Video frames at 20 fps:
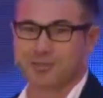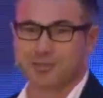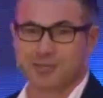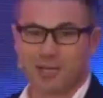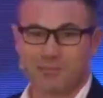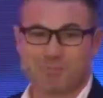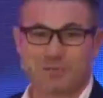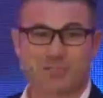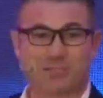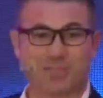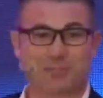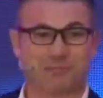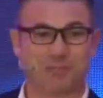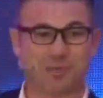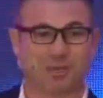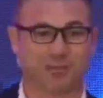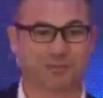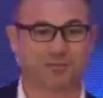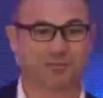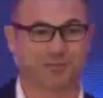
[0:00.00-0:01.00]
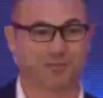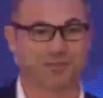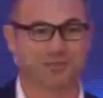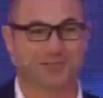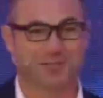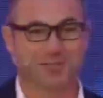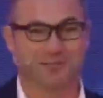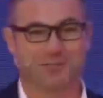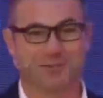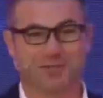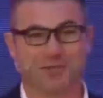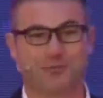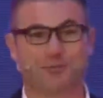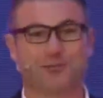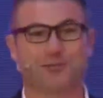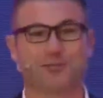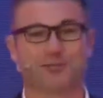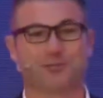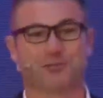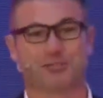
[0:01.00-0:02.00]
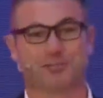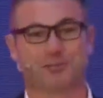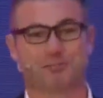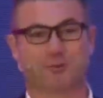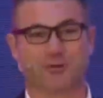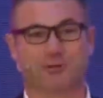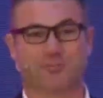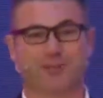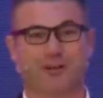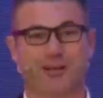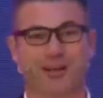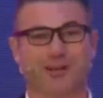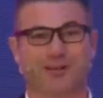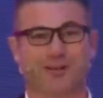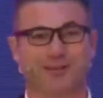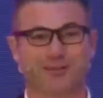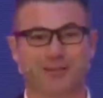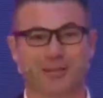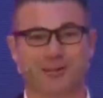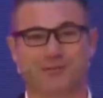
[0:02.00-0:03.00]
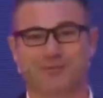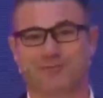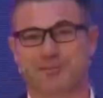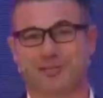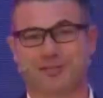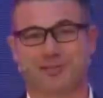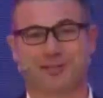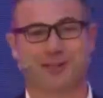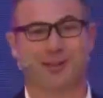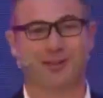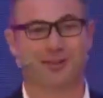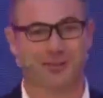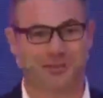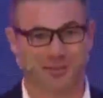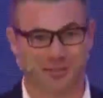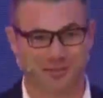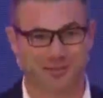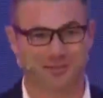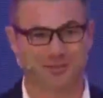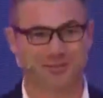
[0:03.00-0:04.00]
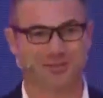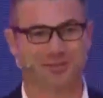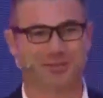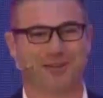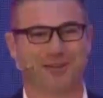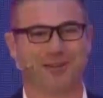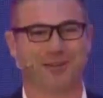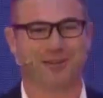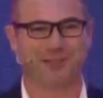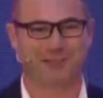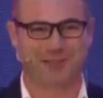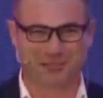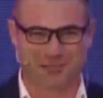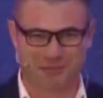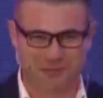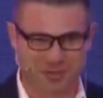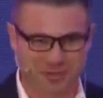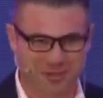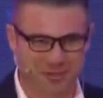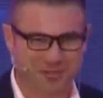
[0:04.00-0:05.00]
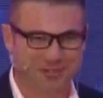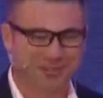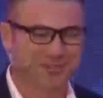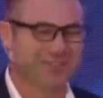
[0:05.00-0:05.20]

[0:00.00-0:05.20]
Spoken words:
I must admit, if I knew this was a beautiful island, I would have taken a holiday out of this week.